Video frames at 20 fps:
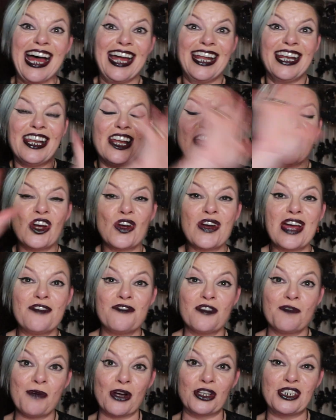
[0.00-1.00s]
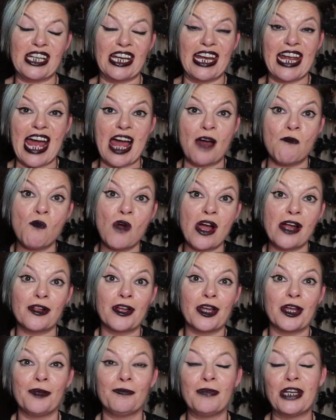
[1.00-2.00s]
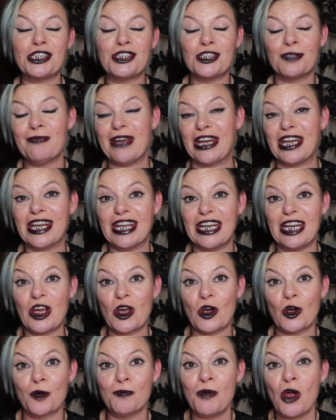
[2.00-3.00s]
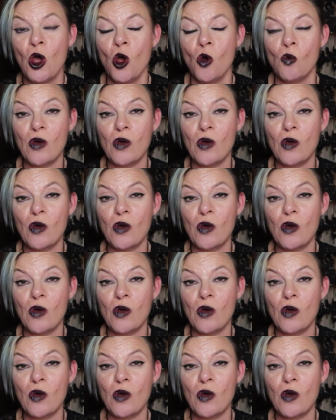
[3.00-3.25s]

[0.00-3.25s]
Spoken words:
Hello everybody and welcome to Making It Up,